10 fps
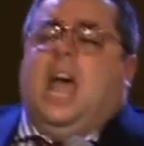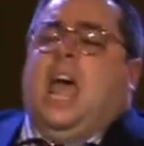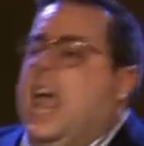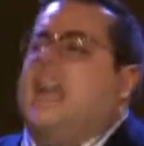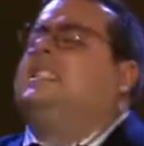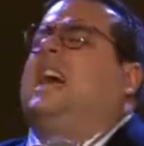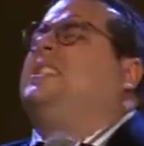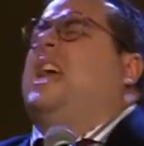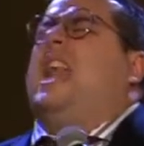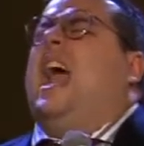He
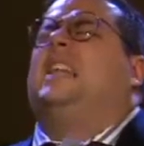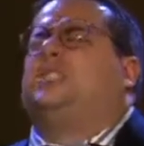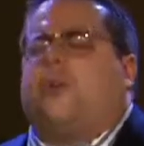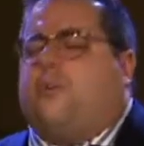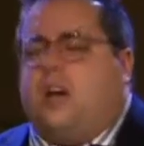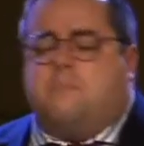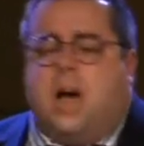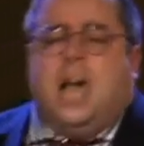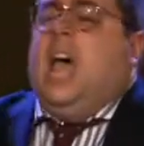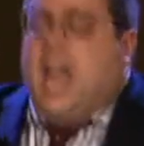doesn't answer them,
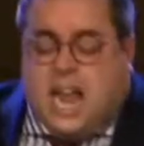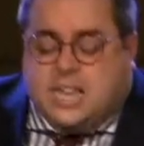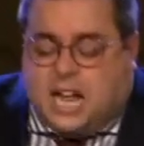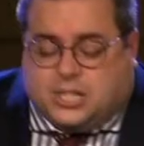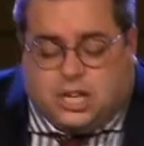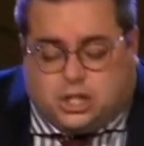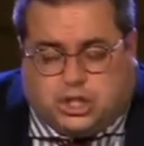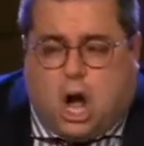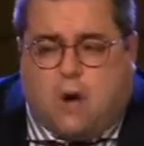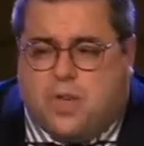He doesn't
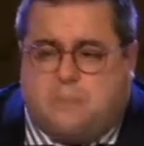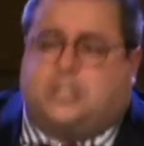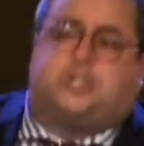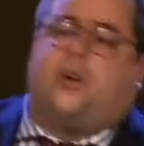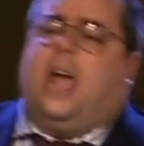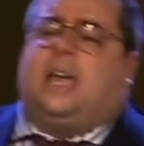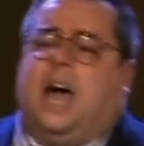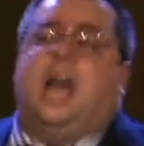show them a trick,